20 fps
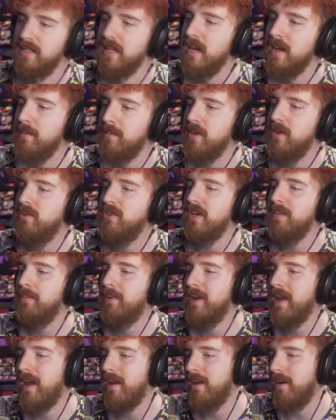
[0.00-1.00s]
Puget
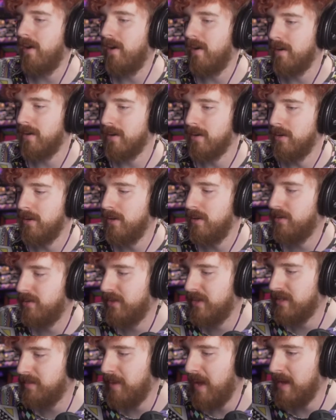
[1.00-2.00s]
put out an article
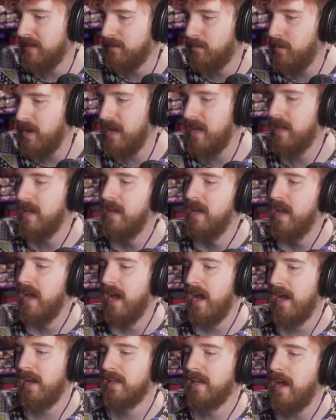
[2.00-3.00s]
this past week
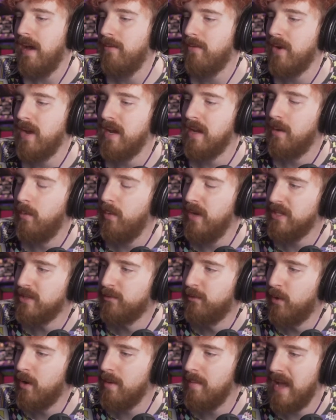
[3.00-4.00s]
covering which
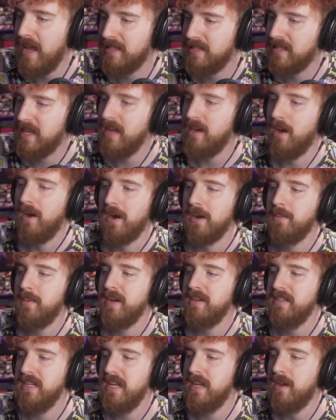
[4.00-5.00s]
formats get
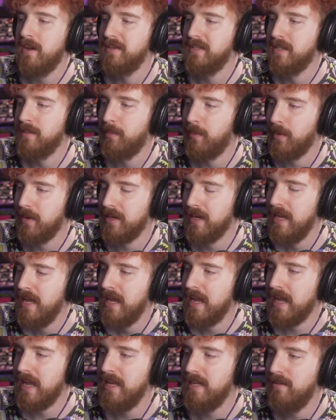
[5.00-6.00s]
hardware decode support
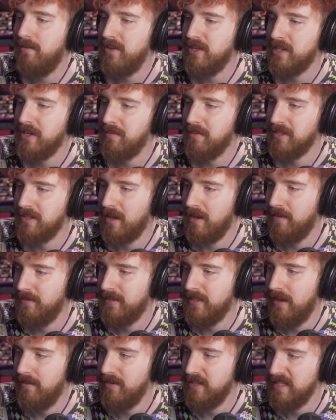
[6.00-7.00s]
in DaVinci Resolve
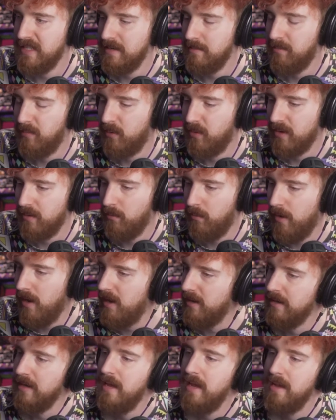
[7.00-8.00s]

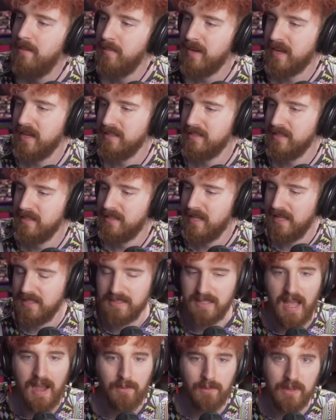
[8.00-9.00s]
17.1, because this
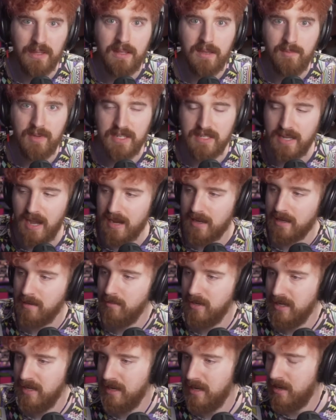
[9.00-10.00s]
has not really been
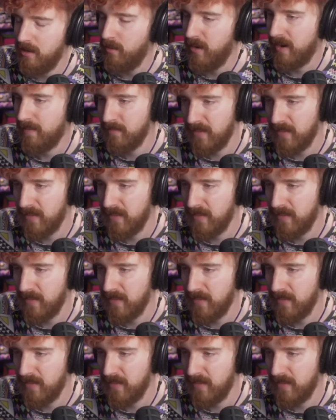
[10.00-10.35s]
documented anywhere.